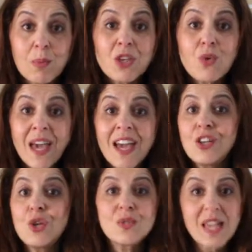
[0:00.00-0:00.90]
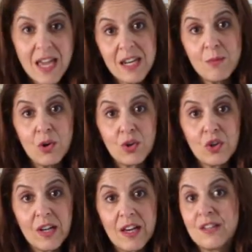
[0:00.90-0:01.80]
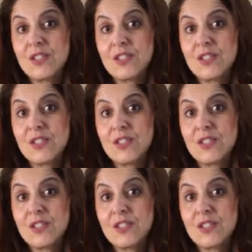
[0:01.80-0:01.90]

but you can use any milk you like.